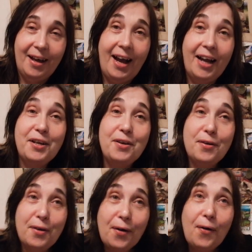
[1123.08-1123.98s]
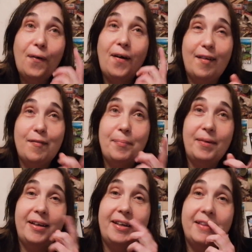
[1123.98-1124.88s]
I know I've
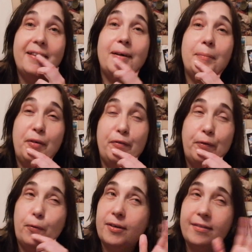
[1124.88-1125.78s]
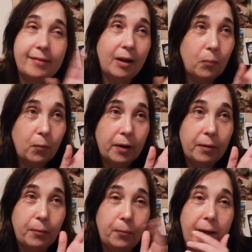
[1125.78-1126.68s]
been in there before,
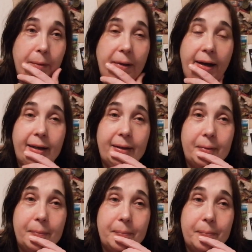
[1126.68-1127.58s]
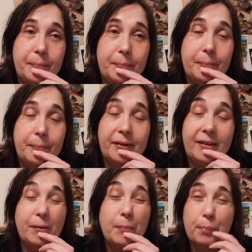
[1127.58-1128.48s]
somewhere way back.
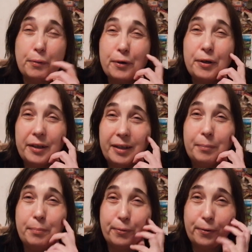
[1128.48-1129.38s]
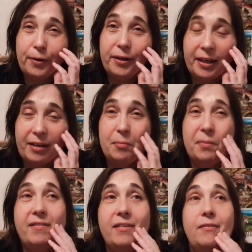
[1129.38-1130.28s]
But they're pretty, pretty
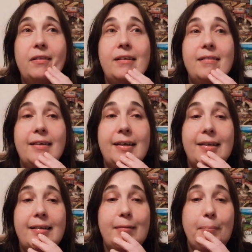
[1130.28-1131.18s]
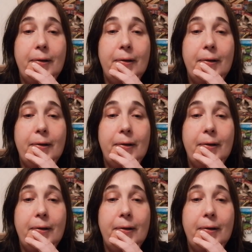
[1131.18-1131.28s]
expensive, these kits.